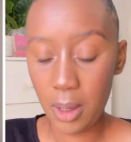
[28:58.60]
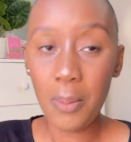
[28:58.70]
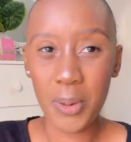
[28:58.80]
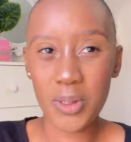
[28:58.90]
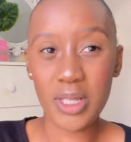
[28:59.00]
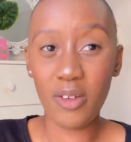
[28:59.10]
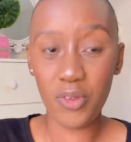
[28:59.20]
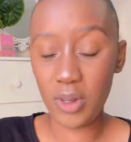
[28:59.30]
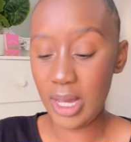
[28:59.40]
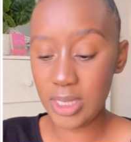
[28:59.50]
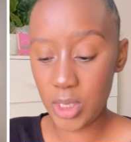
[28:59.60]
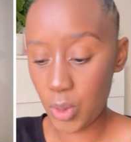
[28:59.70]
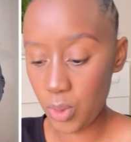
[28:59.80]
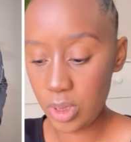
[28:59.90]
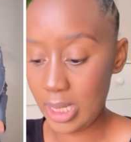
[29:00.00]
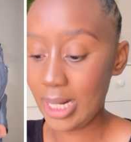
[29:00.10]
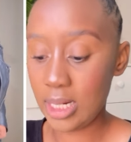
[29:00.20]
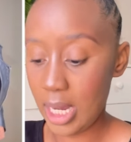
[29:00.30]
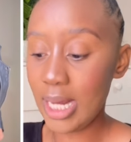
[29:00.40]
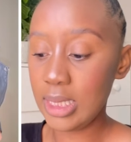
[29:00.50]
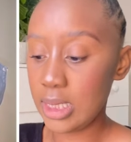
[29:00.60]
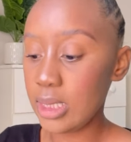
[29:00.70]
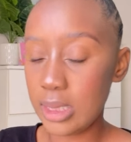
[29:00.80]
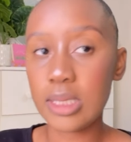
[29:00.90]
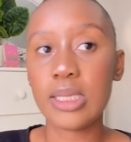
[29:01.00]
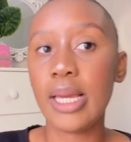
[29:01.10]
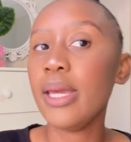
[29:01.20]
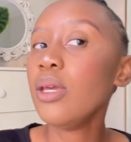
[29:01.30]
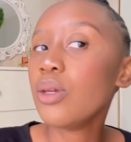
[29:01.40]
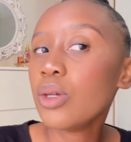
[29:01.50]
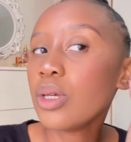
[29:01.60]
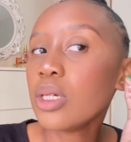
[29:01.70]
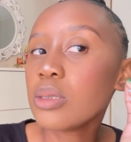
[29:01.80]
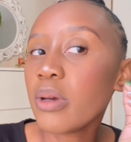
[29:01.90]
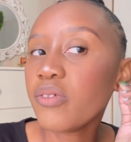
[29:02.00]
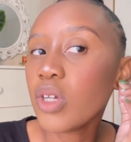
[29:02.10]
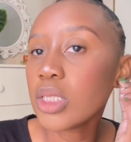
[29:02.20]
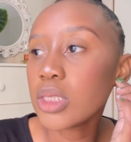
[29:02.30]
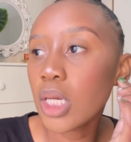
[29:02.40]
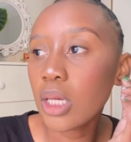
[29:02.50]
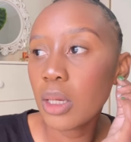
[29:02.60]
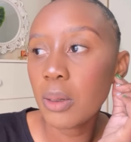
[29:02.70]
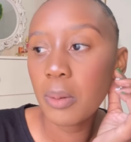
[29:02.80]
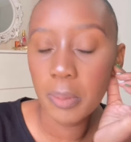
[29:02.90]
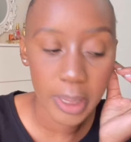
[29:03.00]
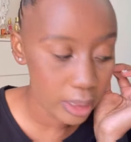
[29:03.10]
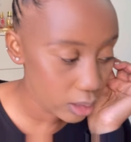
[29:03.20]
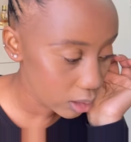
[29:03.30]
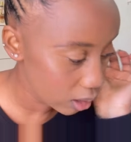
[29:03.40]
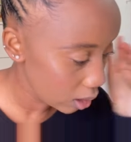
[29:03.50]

because if you guys know technicalities say he's my fiance but